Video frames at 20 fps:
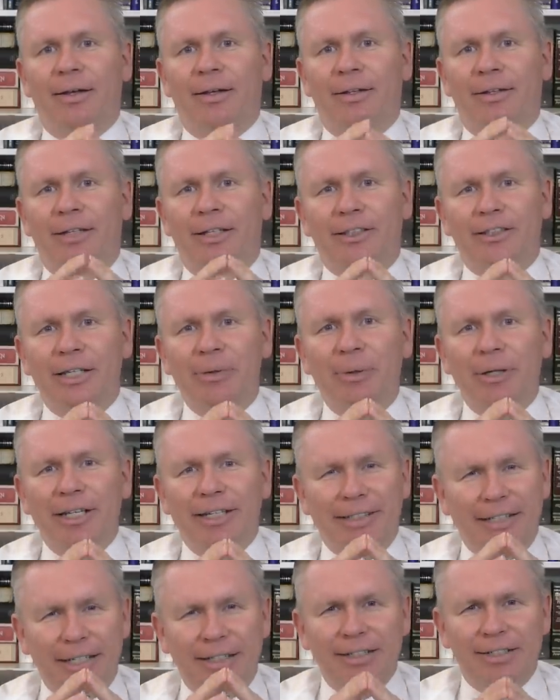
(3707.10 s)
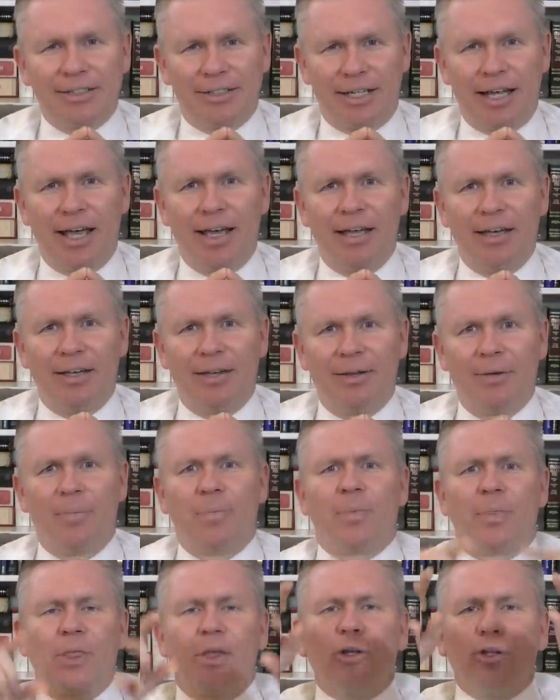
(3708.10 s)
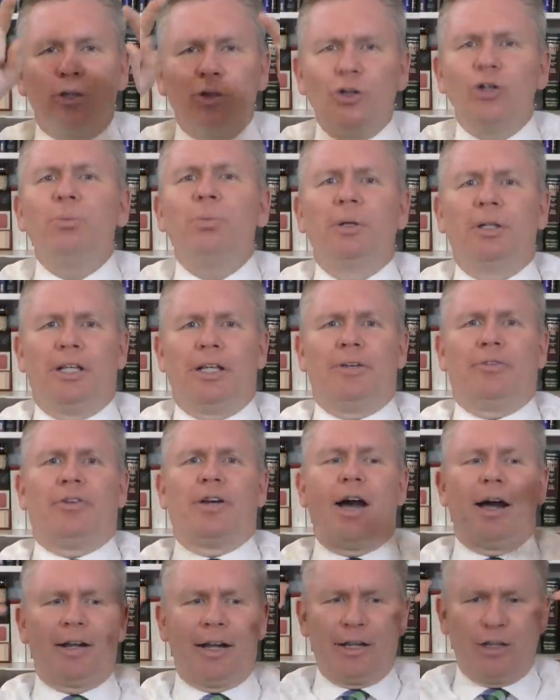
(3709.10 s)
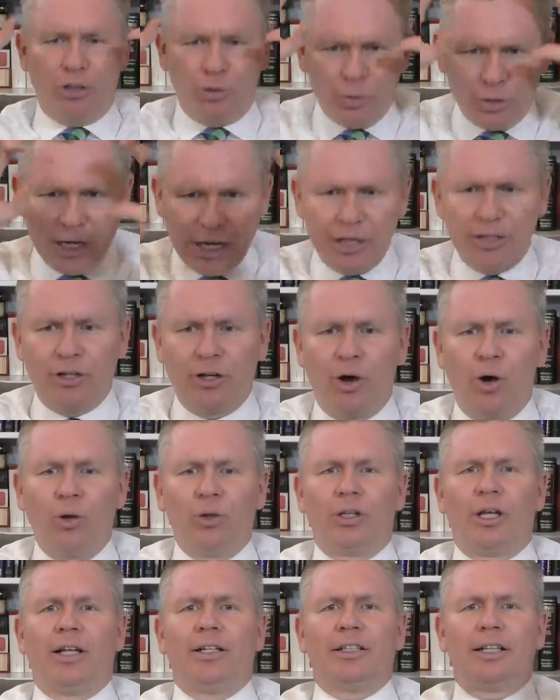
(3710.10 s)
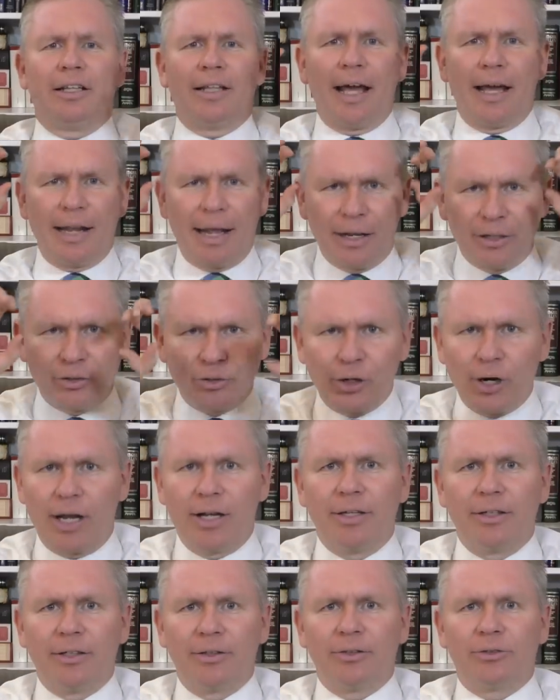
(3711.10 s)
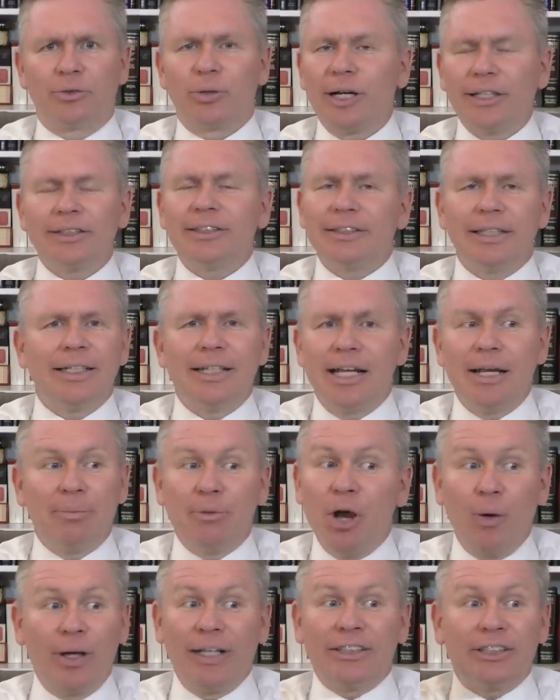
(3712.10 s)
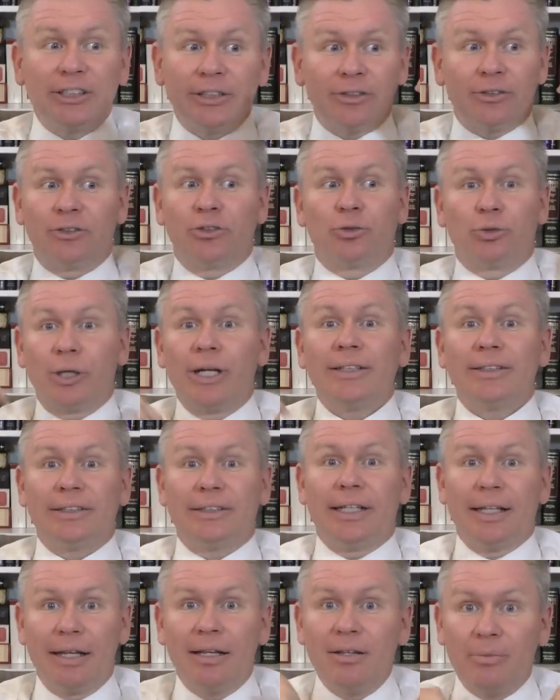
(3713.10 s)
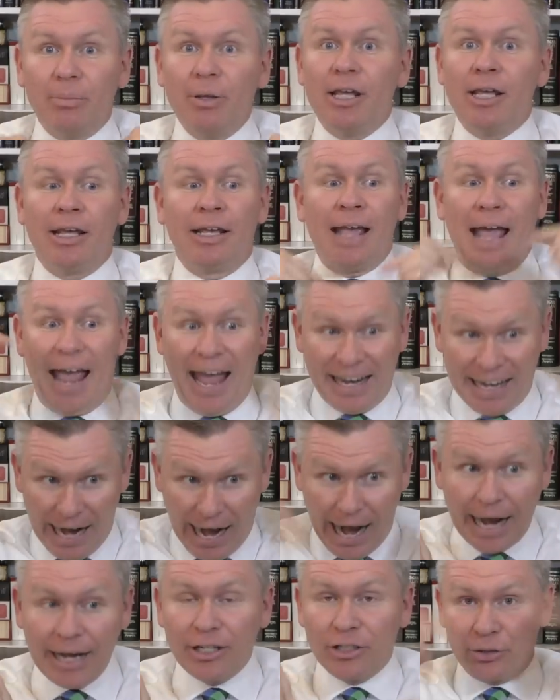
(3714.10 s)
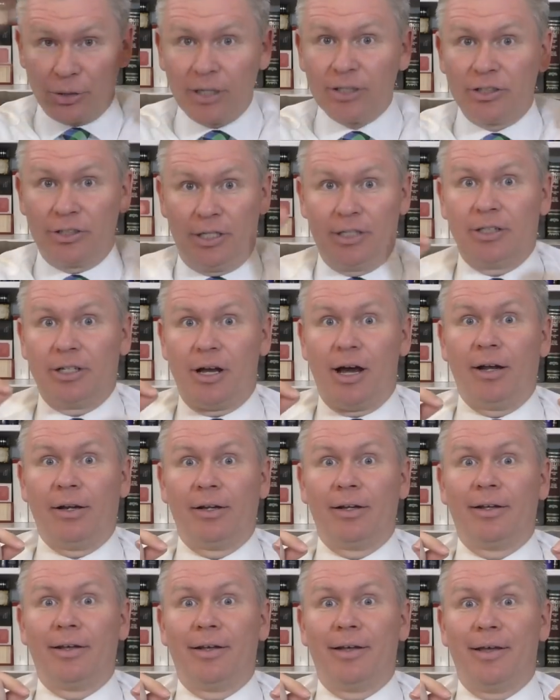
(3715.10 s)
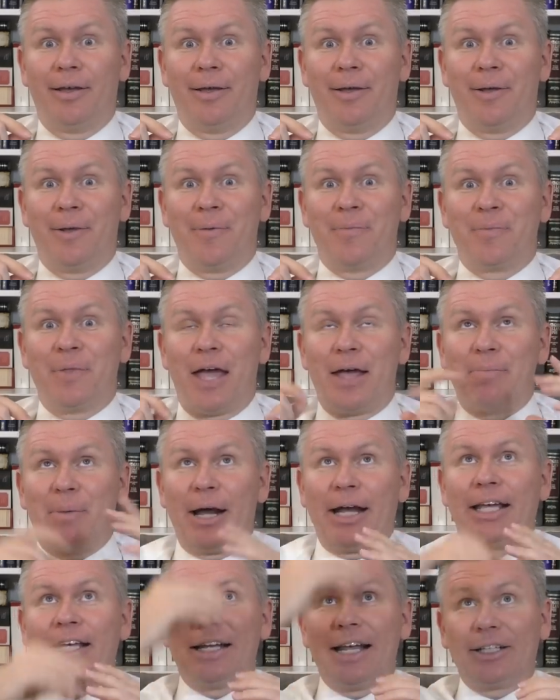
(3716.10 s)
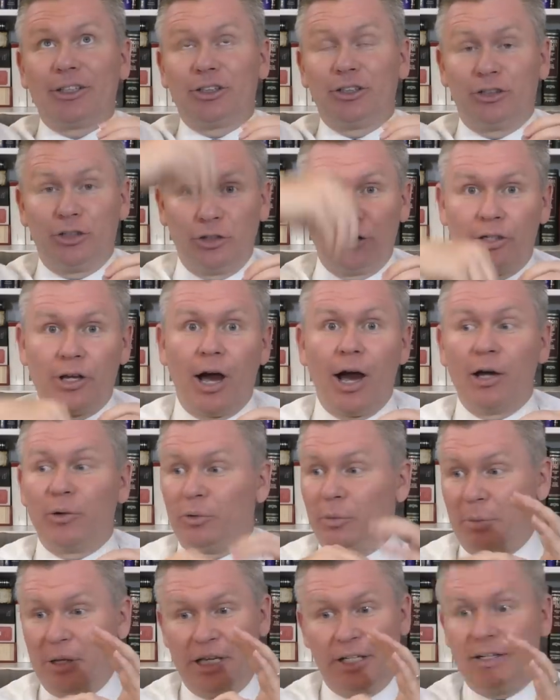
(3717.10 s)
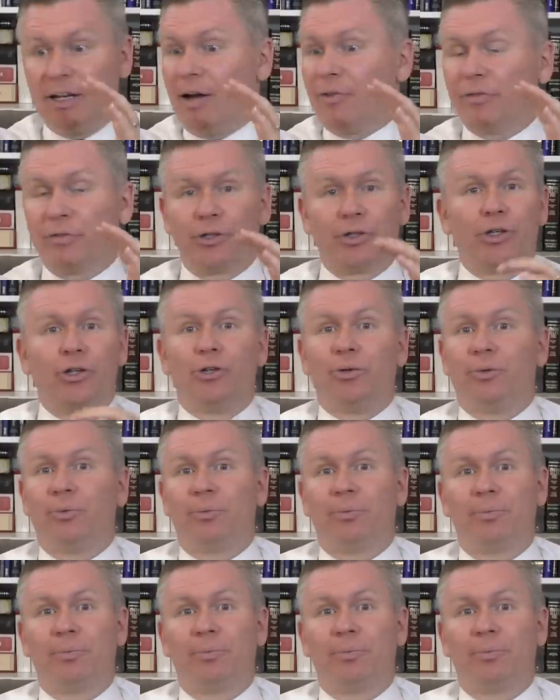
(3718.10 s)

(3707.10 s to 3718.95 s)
You see what he didn't say? You believe God, and you need to hold on to that and try trust in Him. No, it's just trust in me and I trust in God. And my connection to God will be enough for you